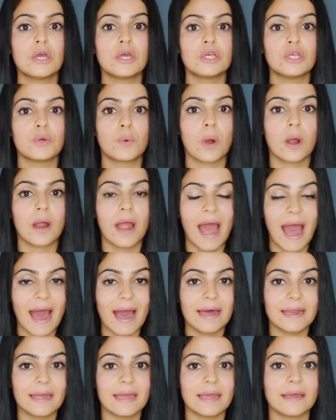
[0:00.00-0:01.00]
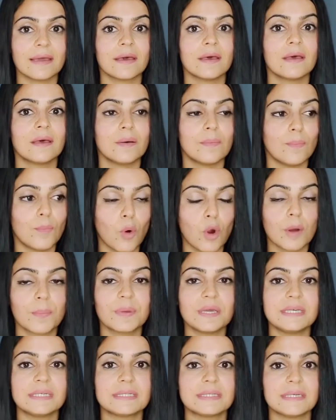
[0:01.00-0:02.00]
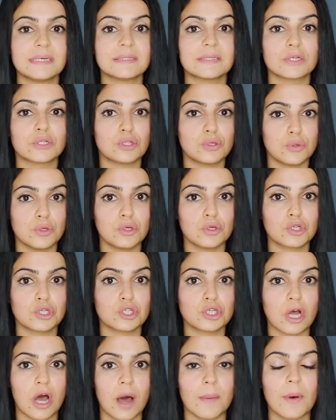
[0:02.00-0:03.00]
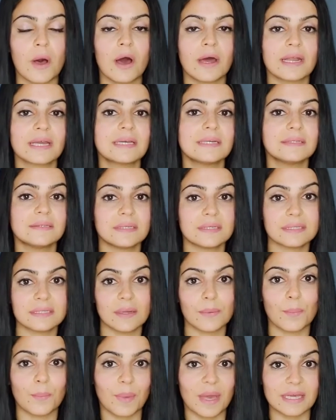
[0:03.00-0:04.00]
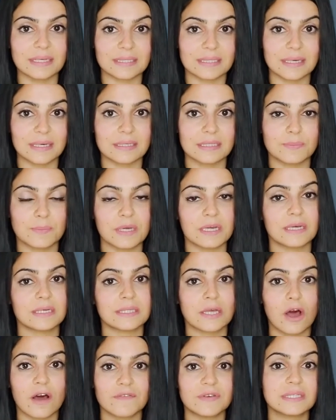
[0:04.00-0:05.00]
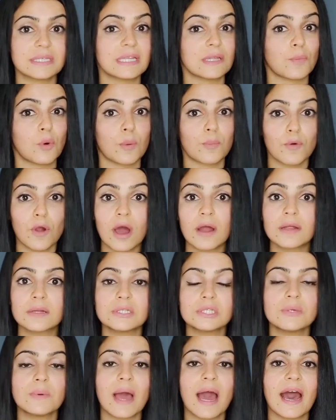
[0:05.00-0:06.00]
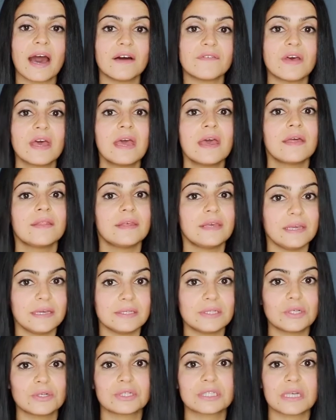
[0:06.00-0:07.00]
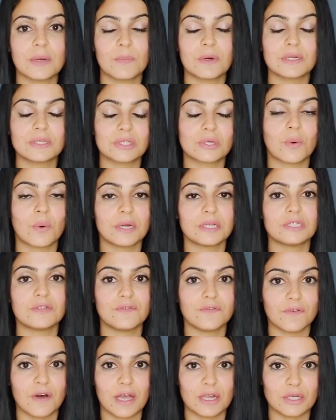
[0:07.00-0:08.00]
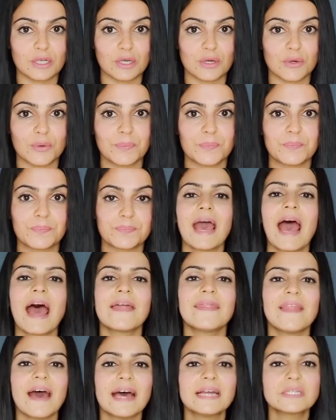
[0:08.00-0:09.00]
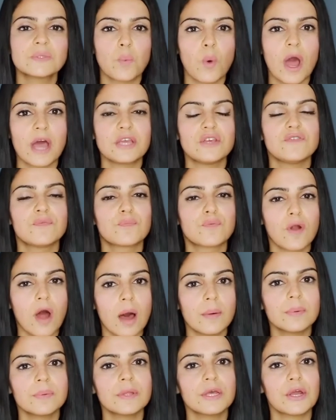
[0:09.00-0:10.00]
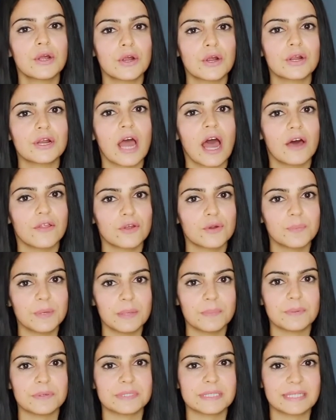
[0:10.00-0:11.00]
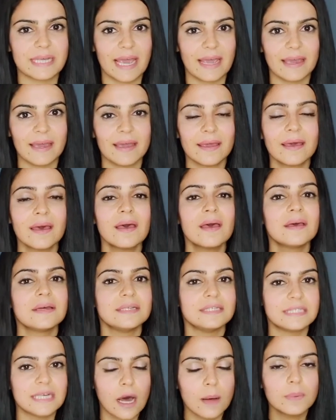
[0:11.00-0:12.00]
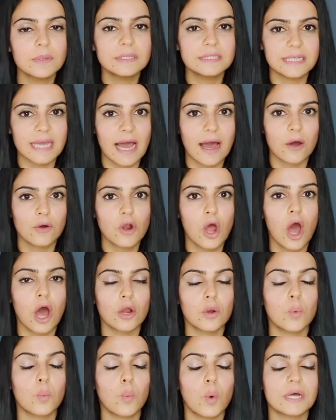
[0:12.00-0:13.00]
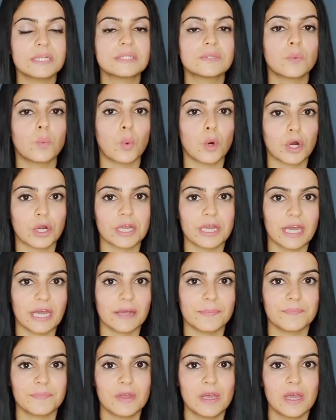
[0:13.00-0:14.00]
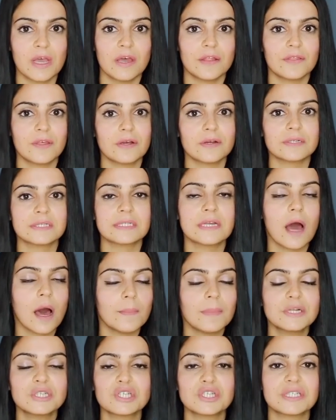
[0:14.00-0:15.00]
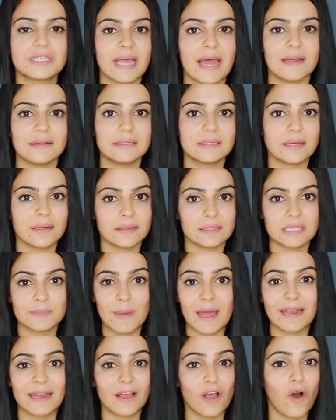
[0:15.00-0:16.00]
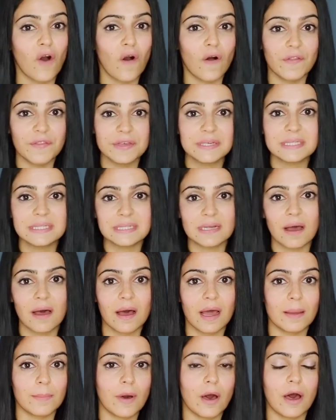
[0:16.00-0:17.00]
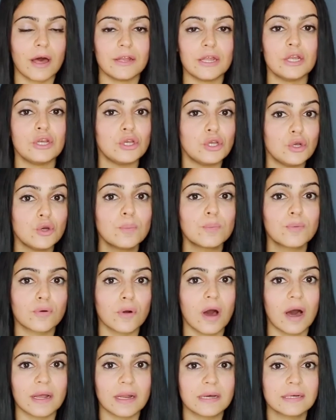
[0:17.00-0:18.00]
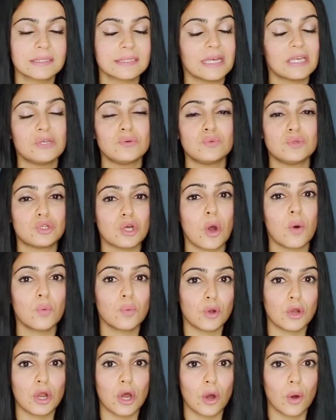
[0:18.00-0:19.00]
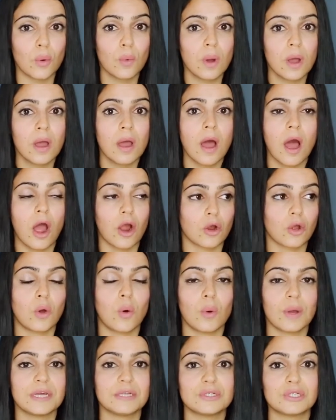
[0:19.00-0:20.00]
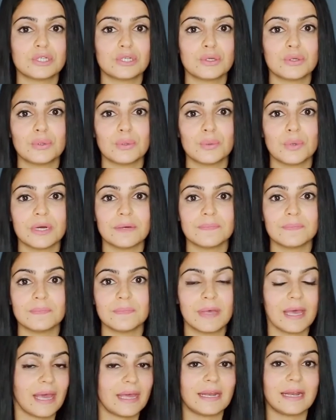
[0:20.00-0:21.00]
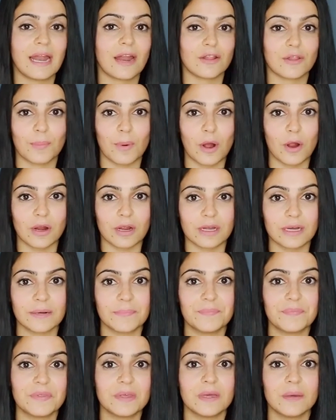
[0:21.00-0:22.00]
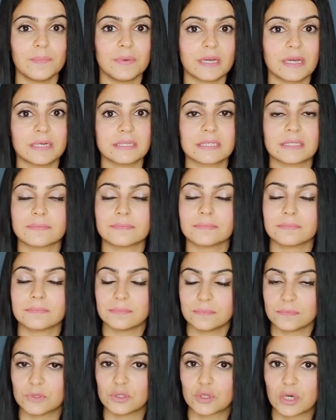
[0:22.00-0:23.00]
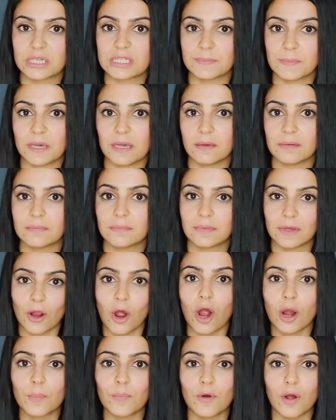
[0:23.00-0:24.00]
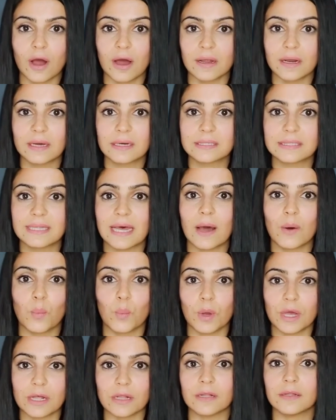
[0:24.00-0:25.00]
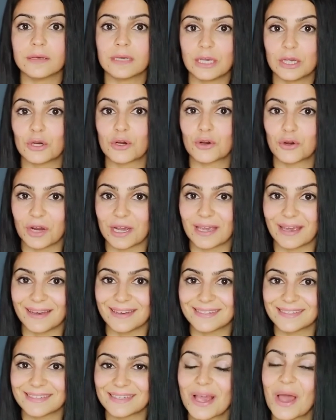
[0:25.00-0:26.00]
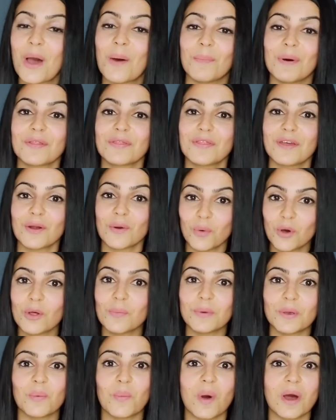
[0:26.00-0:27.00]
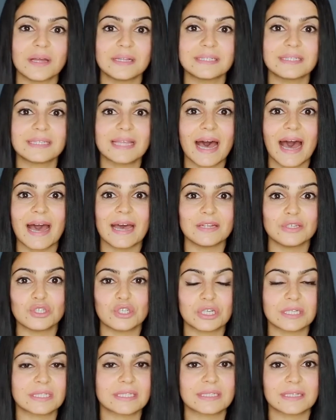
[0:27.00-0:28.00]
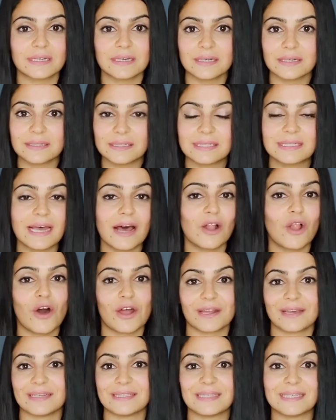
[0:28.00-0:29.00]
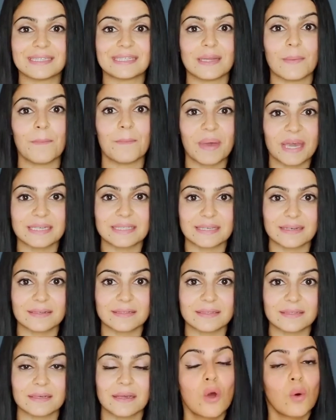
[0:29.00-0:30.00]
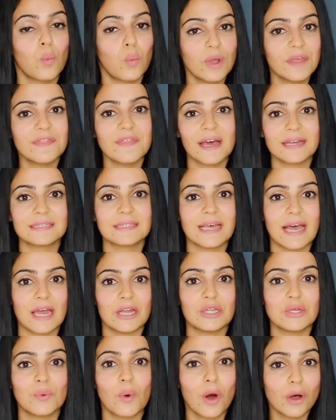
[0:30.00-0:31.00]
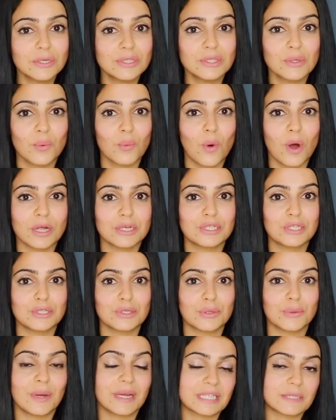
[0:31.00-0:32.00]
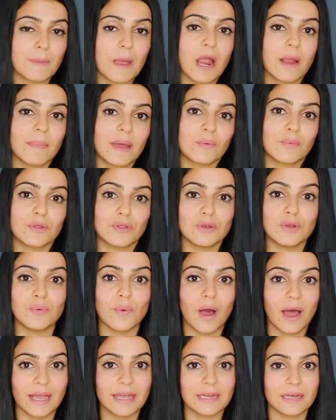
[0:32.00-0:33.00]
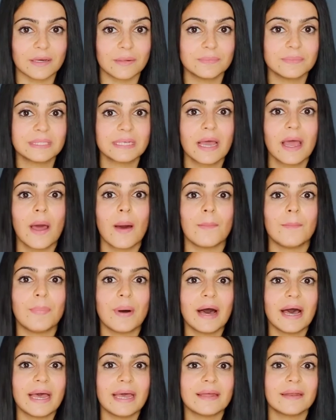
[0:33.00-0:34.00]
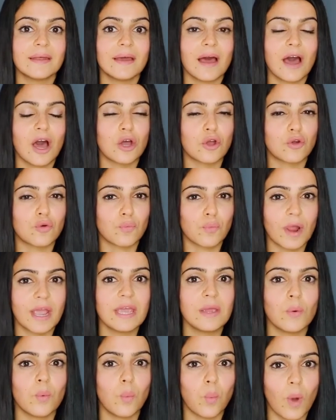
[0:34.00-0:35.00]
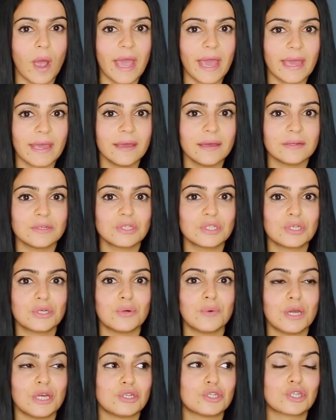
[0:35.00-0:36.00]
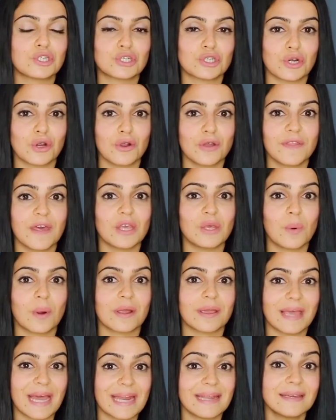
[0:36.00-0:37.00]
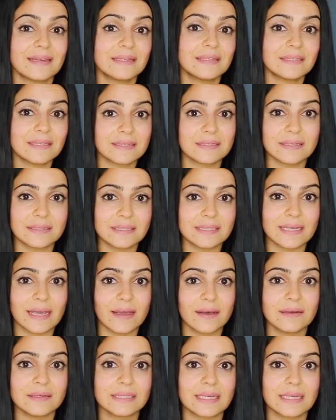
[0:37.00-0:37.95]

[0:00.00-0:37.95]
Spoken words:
you are adding more pieces to your shop on a consistent basis, because obviously the more products you have, the easier someone is going to find you. And that's why you've probably heard other people saying, double down on what's working. There is not much sense in spending all this time on new products that you don't know are going to hit it out of the park. Because trust me, there are products that will hear crickets, but there will be ones that just sell on a consistent basis. With that said, you also want to experiment with new items, but a great way to ensure that you are getting consistent sales